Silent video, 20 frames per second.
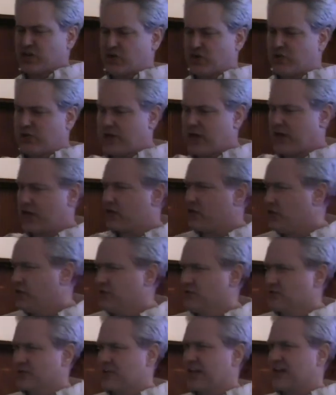you can't
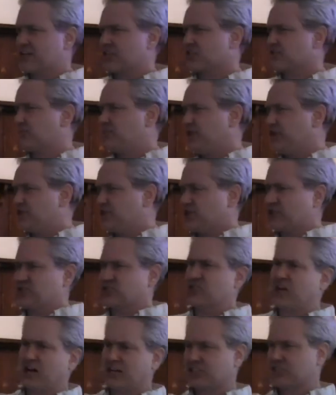use that speech, it's
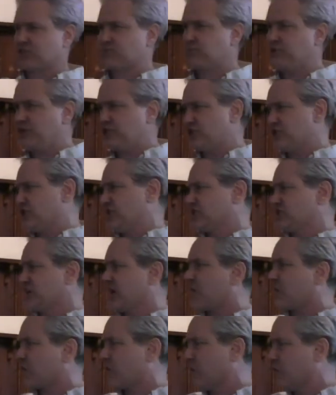not speech, it's
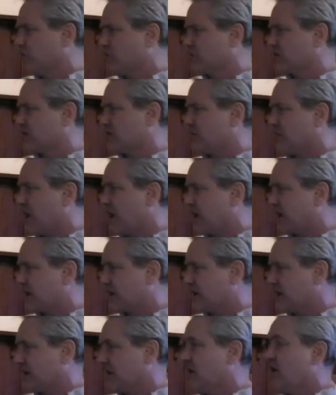our own
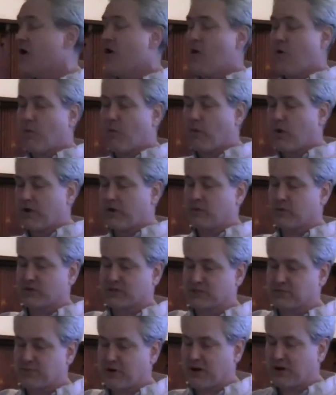commodity. One
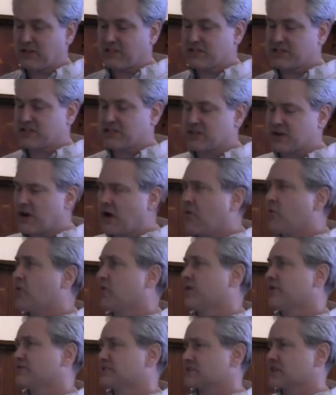response is, oh,
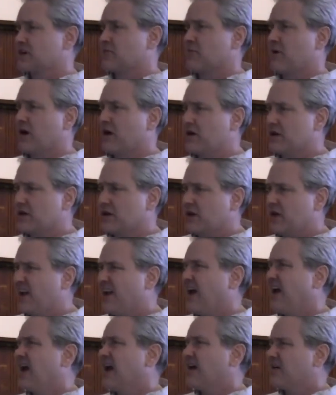well, if it's a
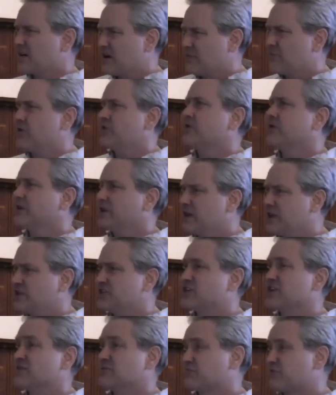commodity, how come you're
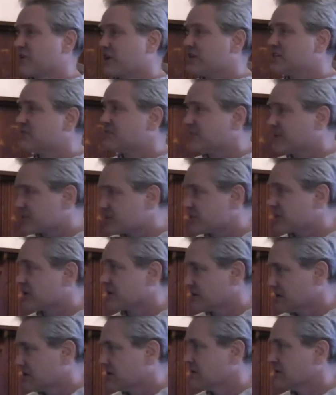engaging in price fixing?
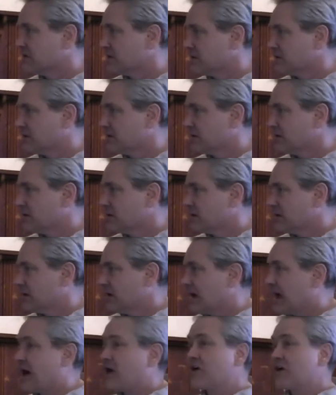
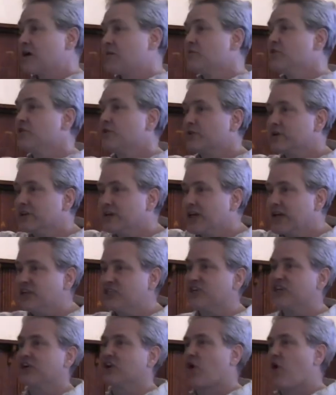How come you're
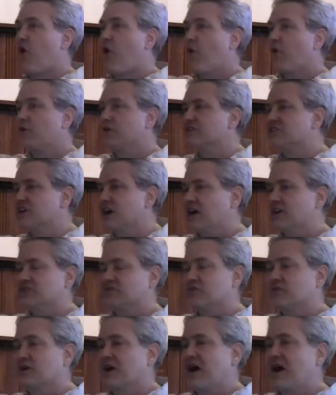engaging in a
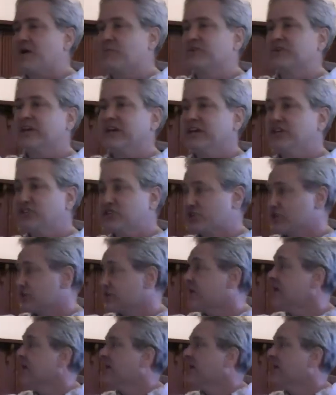horizontal combination